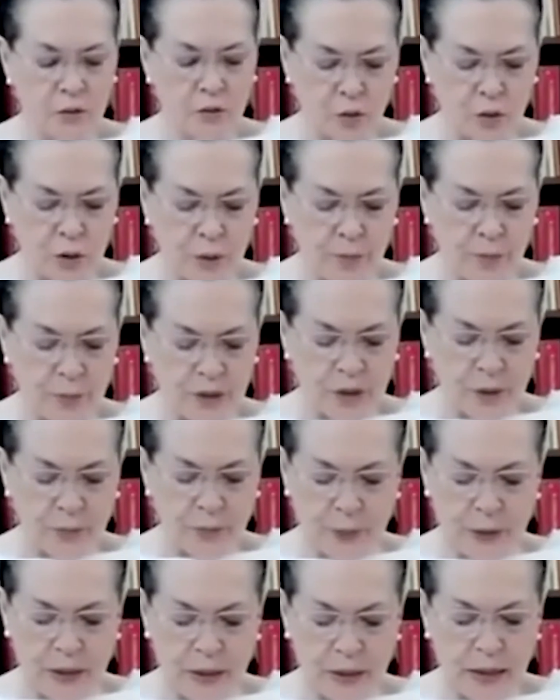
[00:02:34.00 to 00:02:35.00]
to the
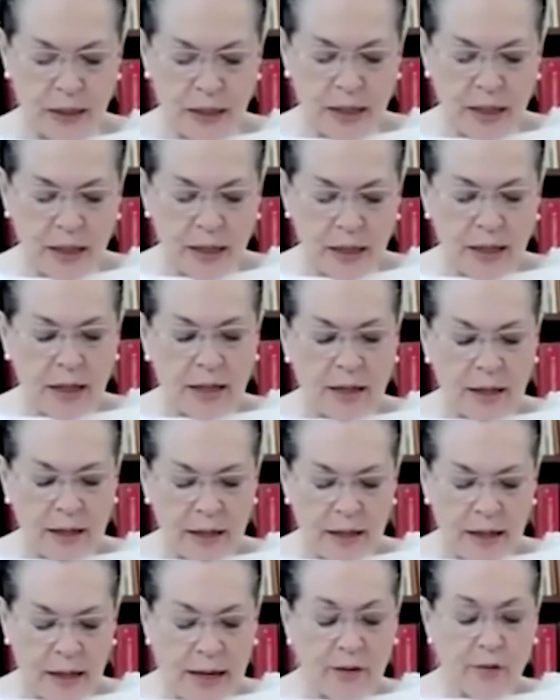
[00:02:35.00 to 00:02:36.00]
BJP
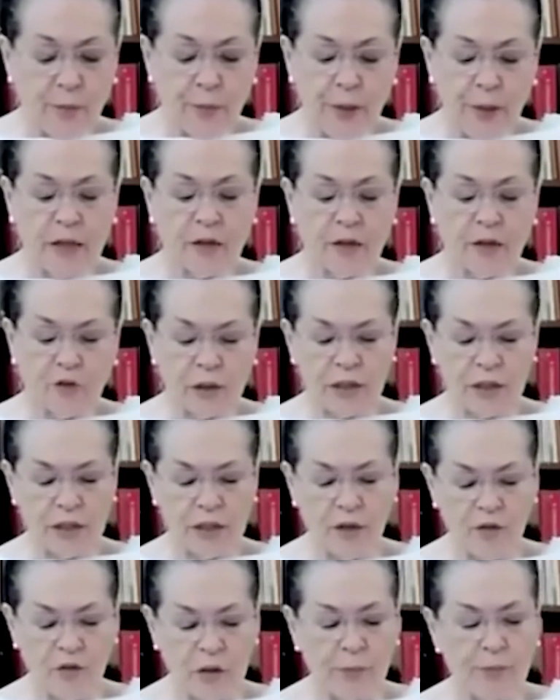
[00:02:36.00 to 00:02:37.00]
have been
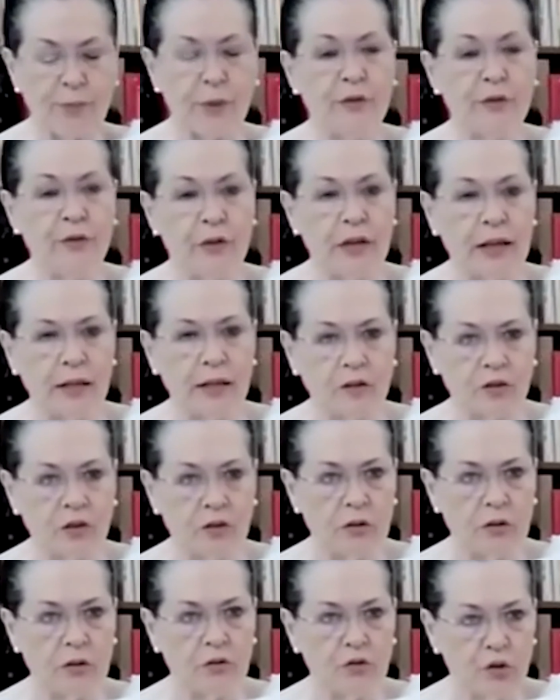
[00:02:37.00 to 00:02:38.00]
receiving
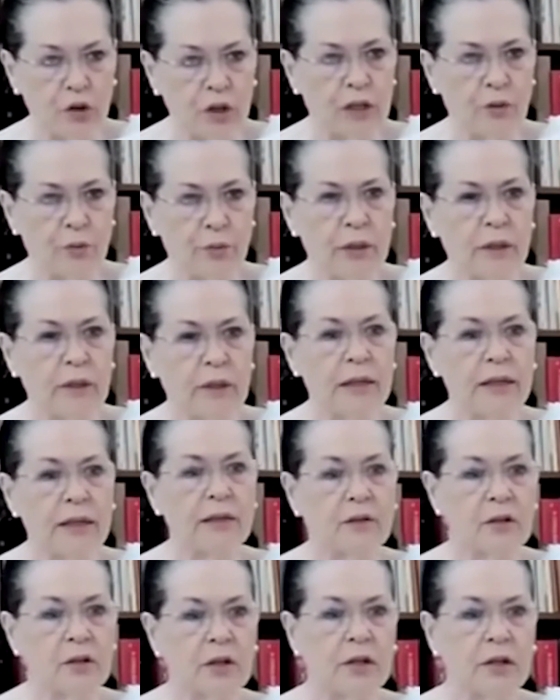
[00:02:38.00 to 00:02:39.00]
preferential treatment
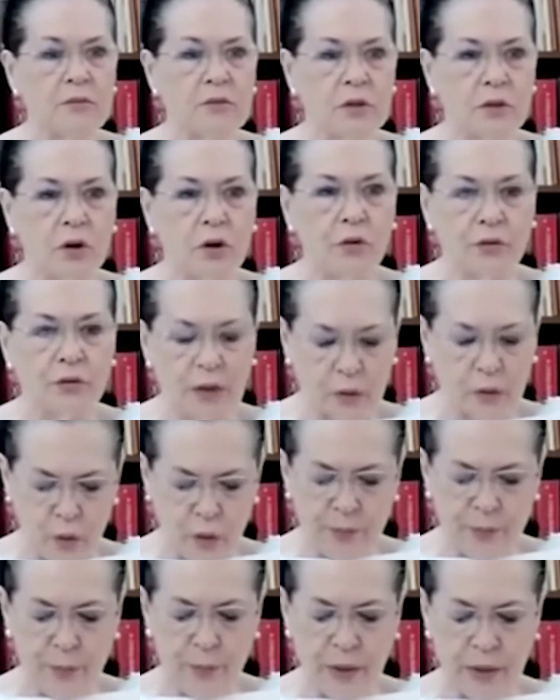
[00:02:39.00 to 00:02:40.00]
in terms of
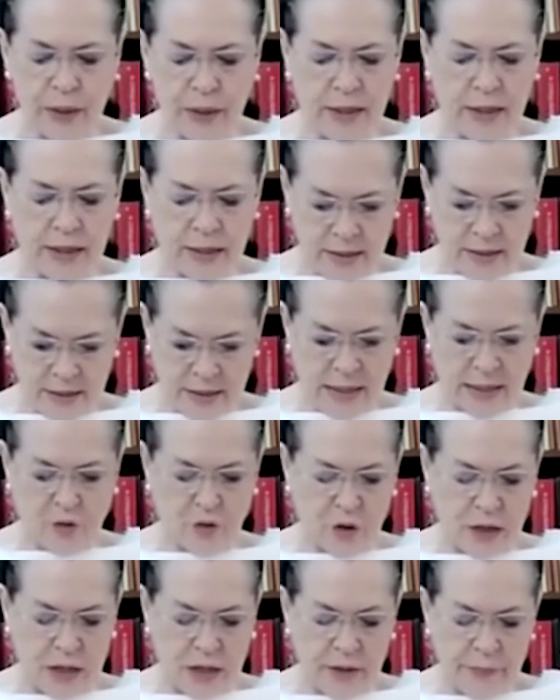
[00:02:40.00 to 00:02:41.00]
equipment,
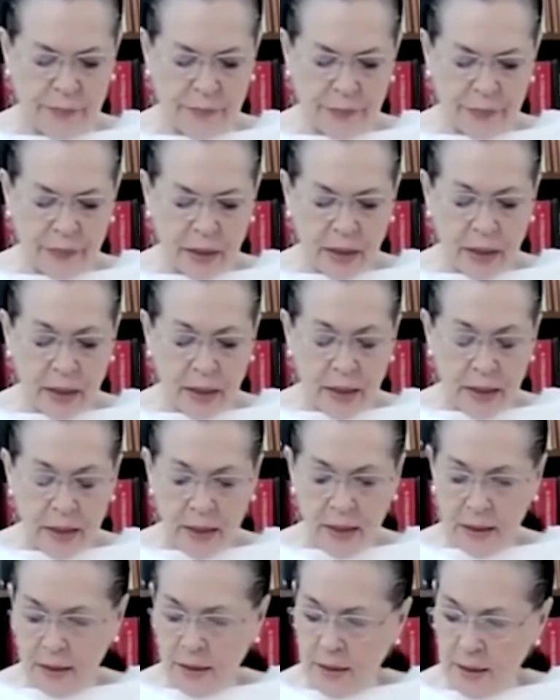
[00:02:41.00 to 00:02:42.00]
etc.
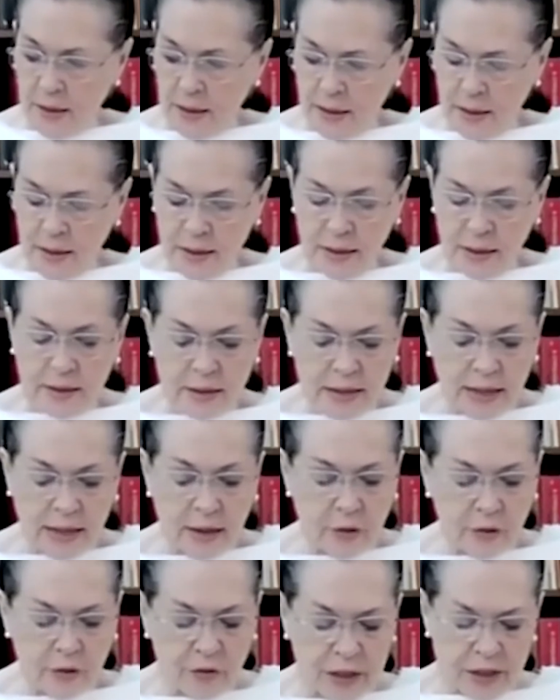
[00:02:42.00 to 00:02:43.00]

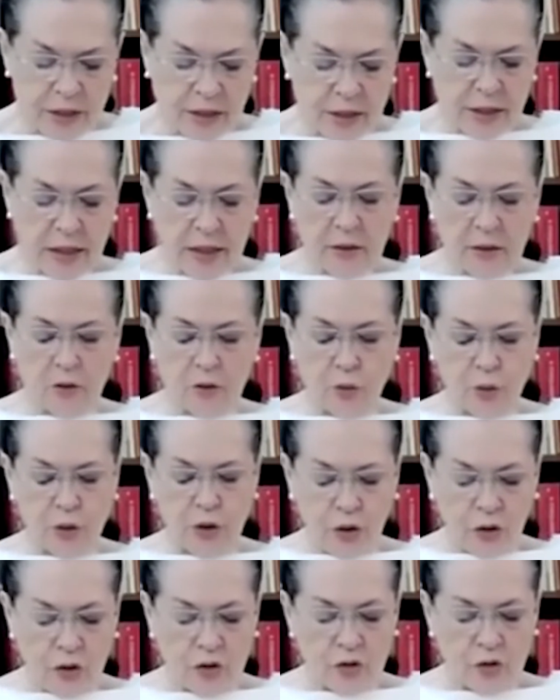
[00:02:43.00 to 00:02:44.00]
Instead of listening to
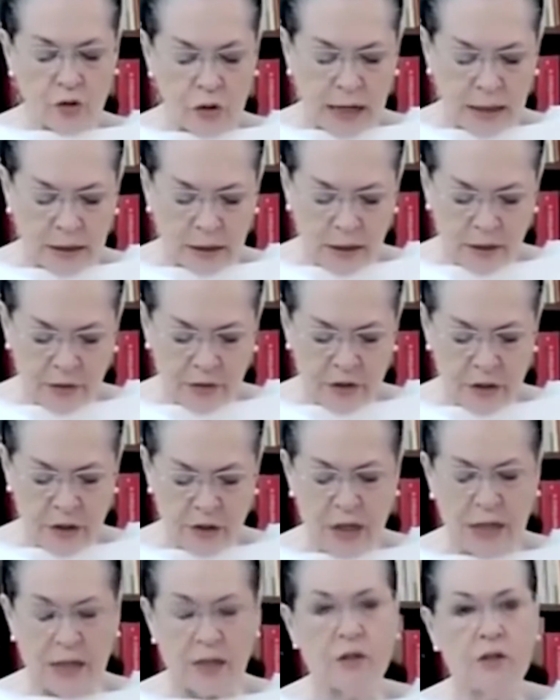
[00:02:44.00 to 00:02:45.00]
the constructive
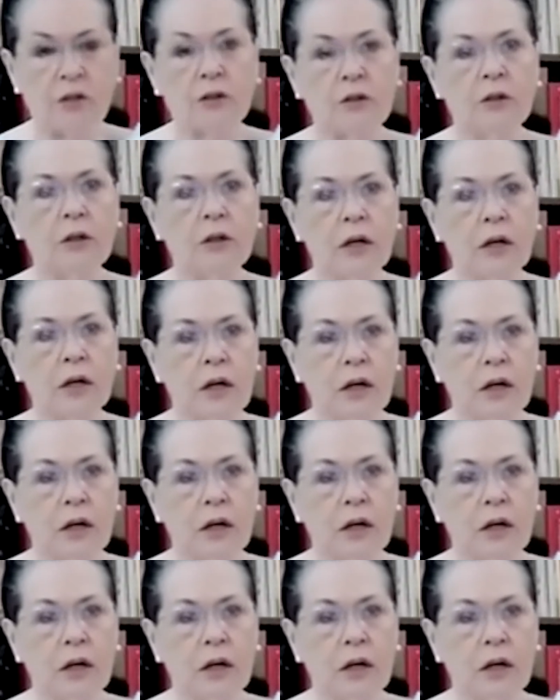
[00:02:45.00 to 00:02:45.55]
suggestion